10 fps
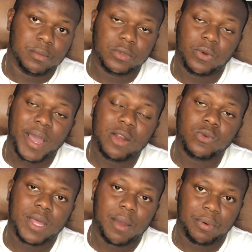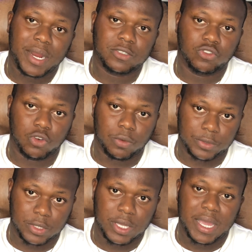why Luna price
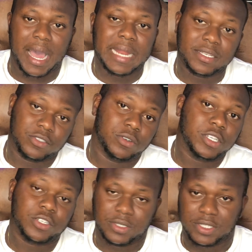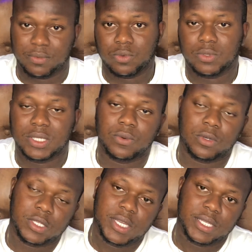dropped and its relationship with
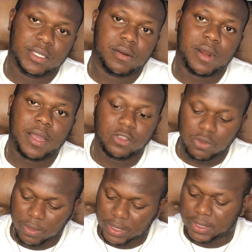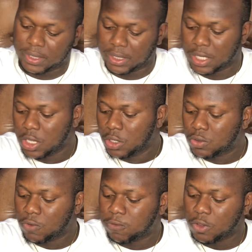the Terra USD.
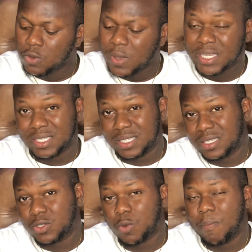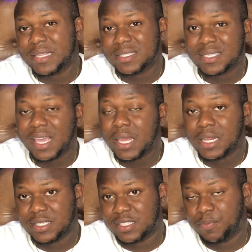So for USD to maintain
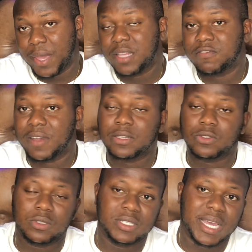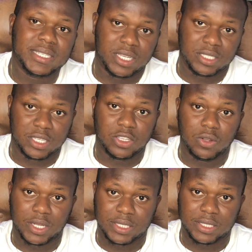its pegged value to the United States
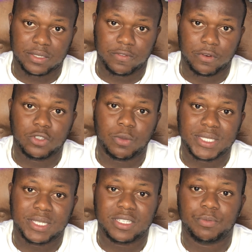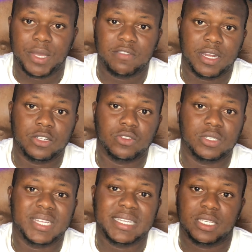dollars, for you to maintain its pegged value to the
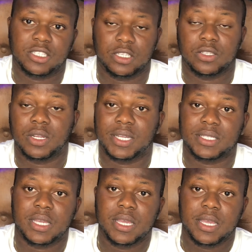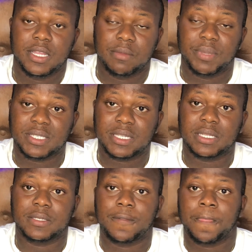United States dollars, basically,